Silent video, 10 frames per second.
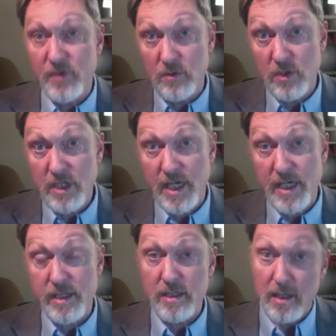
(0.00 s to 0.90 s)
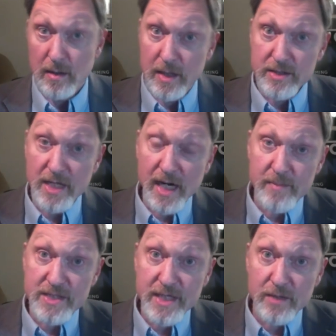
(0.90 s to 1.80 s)
if you look at it, its
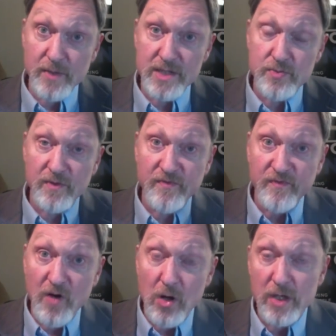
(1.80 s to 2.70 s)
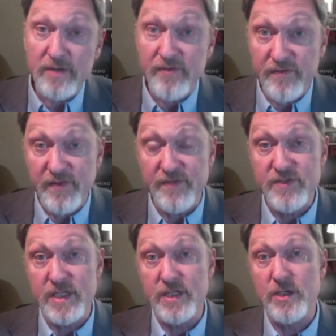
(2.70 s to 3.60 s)
homicide rates were falling for
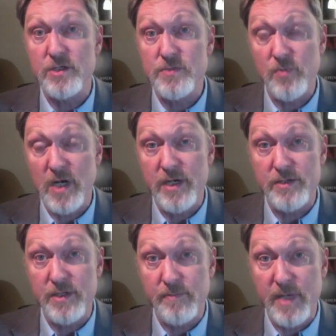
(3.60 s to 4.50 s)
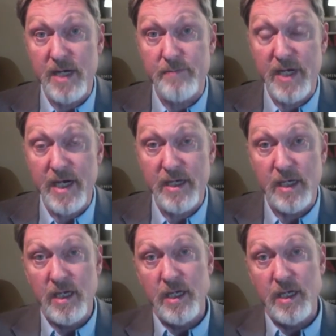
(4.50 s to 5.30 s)
fifteen years prior to the buyback.